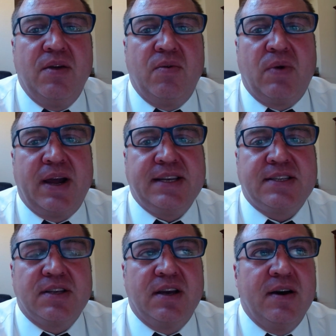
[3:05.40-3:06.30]
the
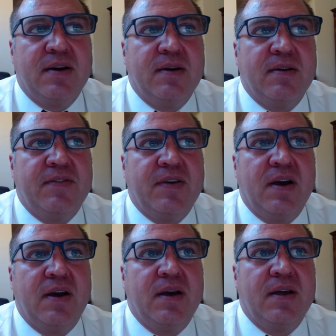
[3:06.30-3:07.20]
rights of
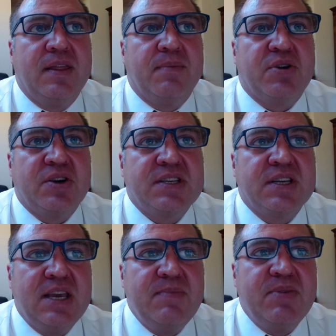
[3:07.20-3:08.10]
the person